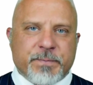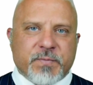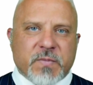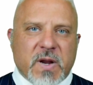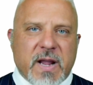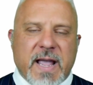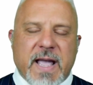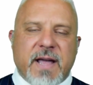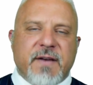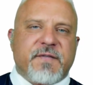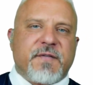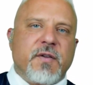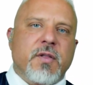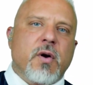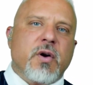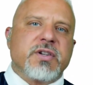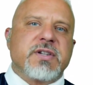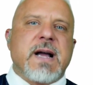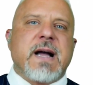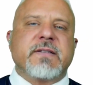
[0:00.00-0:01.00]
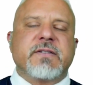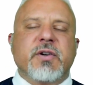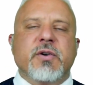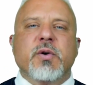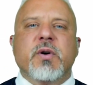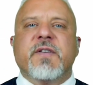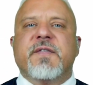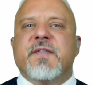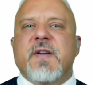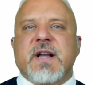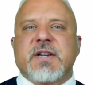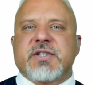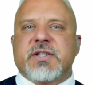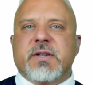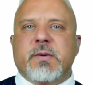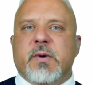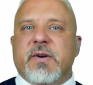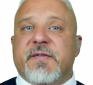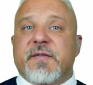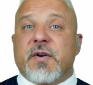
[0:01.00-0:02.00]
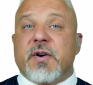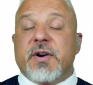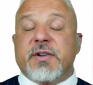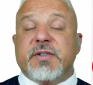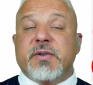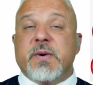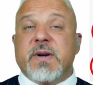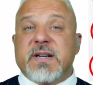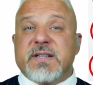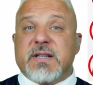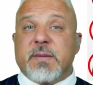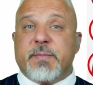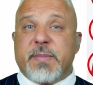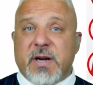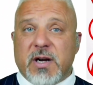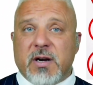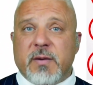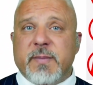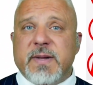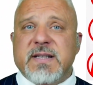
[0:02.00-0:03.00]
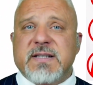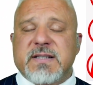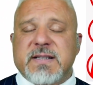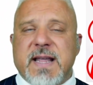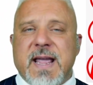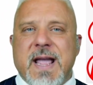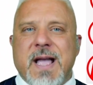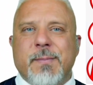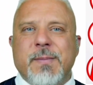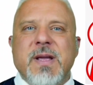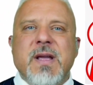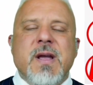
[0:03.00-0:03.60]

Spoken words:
And for those out there who affectionately refer to it as the pyramid scam,